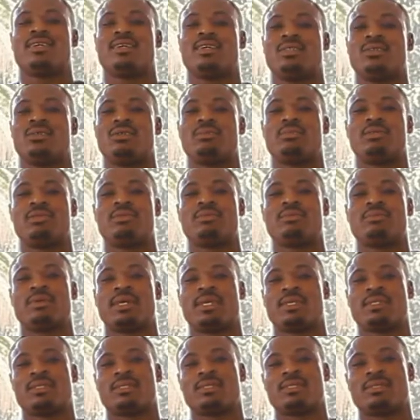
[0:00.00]
a noble
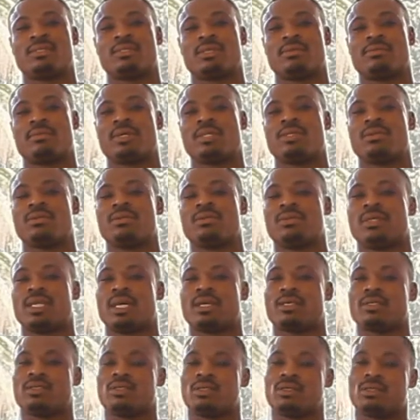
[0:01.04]
person, somebody who
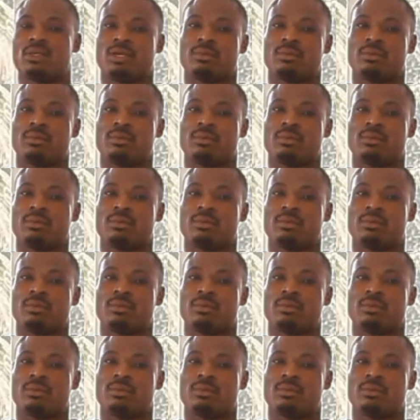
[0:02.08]
likes to